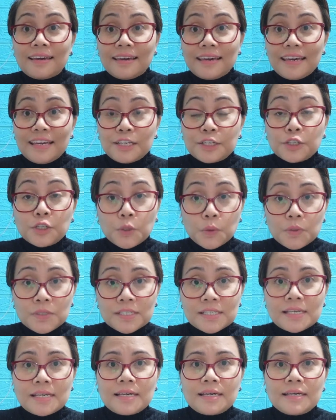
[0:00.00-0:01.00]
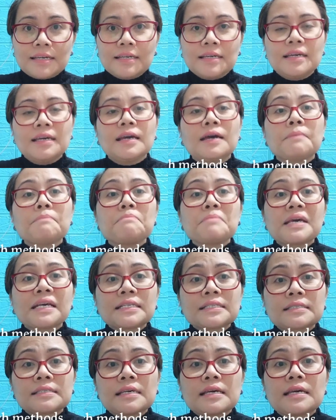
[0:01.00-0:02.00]
In closing,
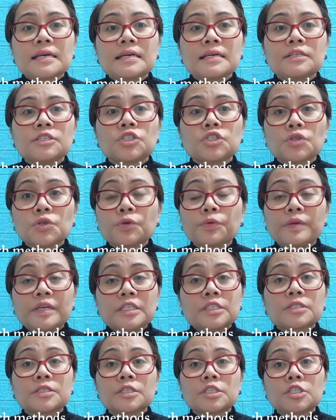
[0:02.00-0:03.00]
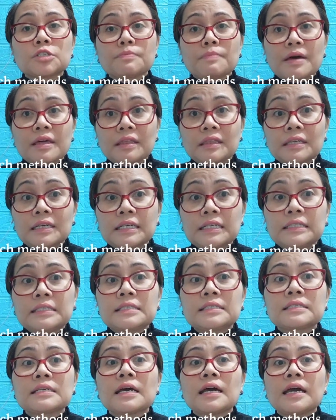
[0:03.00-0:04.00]
mixing two research
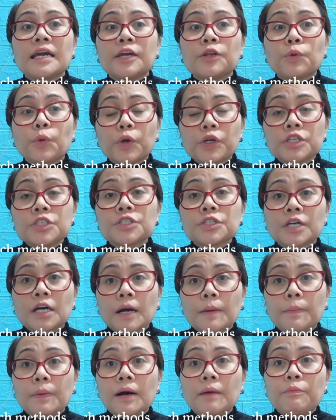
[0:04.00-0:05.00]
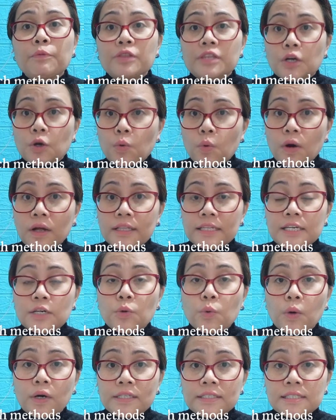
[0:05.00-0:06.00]
methods in order to come up with a quali
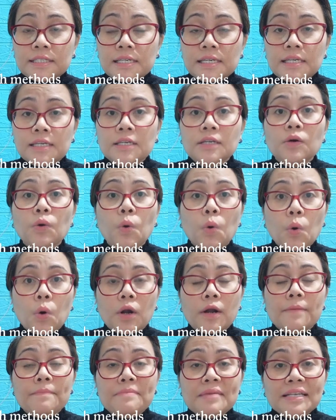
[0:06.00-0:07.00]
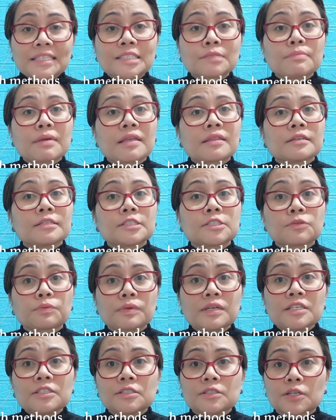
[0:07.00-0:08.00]
quanti or mixed methods
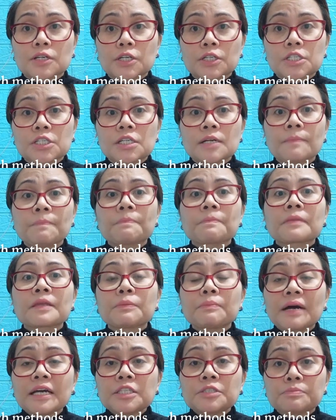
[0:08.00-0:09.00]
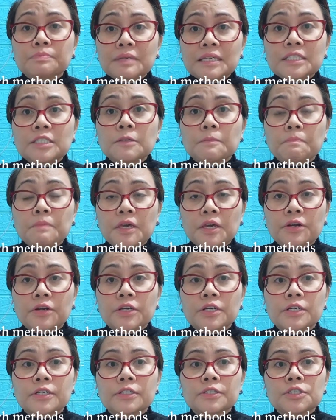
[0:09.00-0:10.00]
research might be
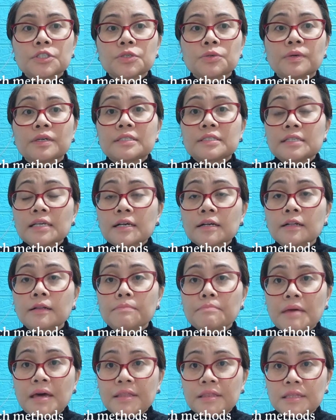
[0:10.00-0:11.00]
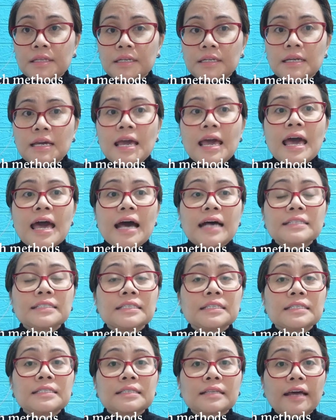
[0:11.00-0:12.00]
superior to a single method as
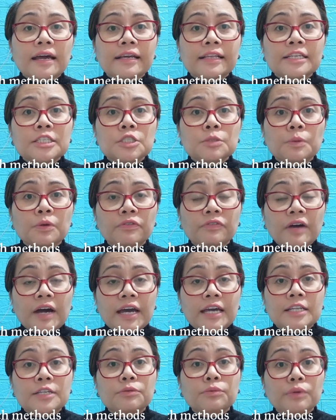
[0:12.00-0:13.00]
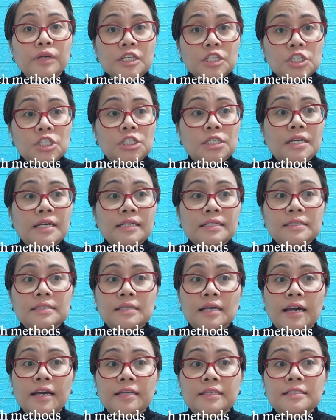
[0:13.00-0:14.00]
it is likely to provide rich
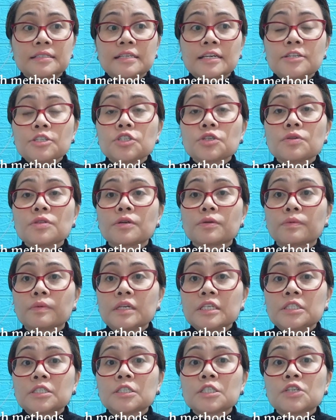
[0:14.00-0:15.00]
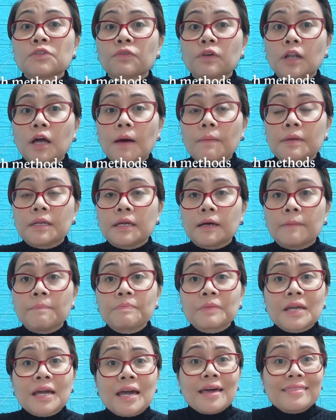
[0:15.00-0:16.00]
insights into the research phenomena
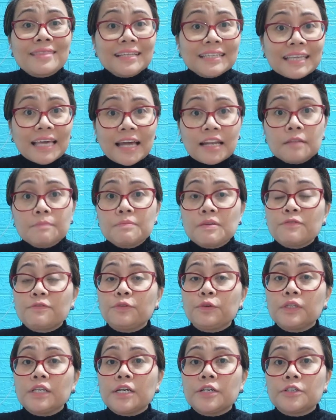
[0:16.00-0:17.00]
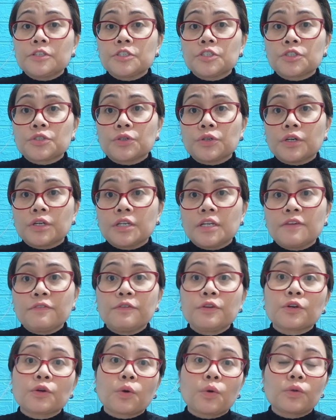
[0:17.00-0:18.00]
that cannot be fully understood
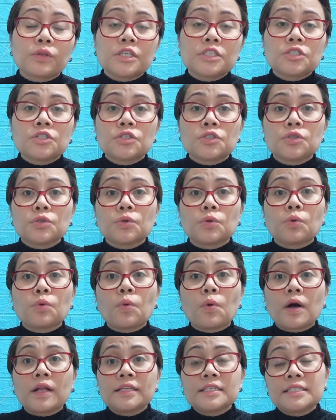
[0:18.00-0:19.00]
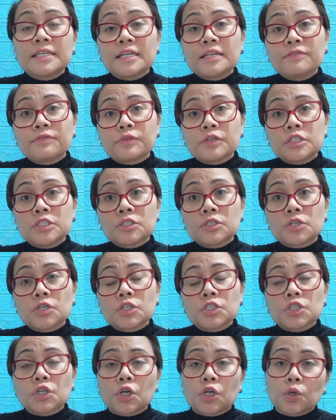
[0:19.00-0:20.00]
if you're only to do qualitative
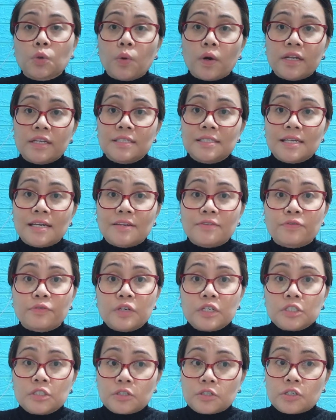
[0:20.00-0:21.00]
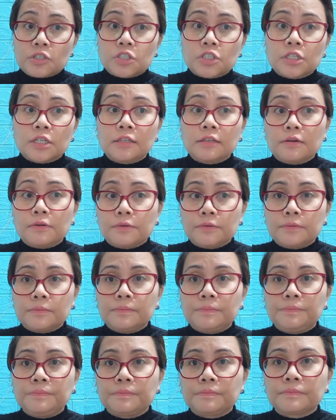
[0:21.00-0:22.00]
research or quantitative research alone.
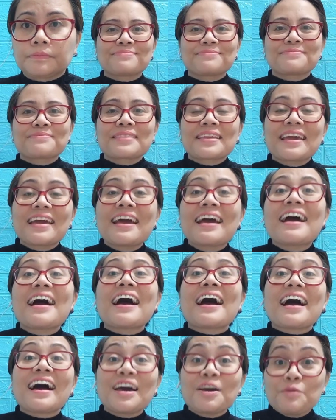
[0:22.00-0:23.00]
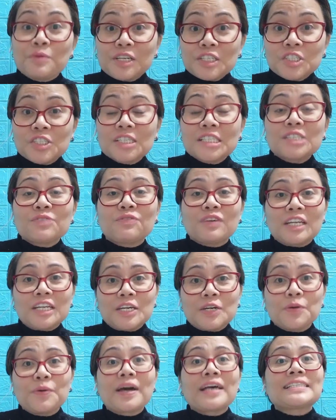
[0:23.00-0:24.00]
I wish this
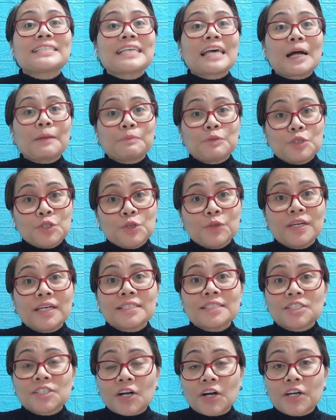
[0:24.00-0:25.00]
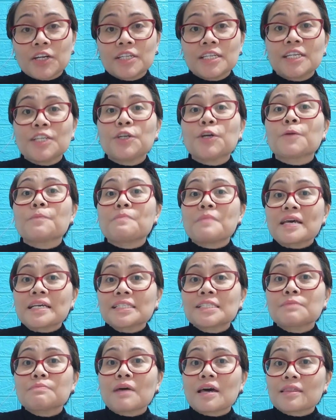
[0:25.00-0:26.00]
video has helped you get started in your
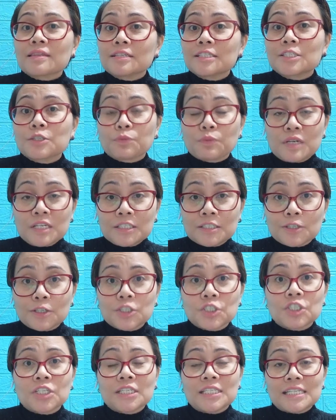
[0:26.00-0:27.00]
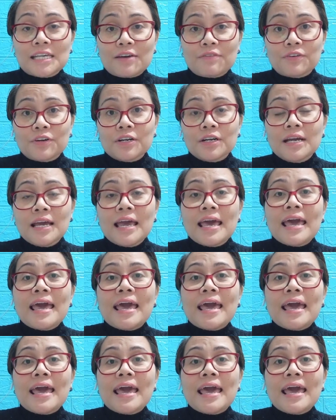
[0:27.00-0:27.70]
mixed methods research endeavor.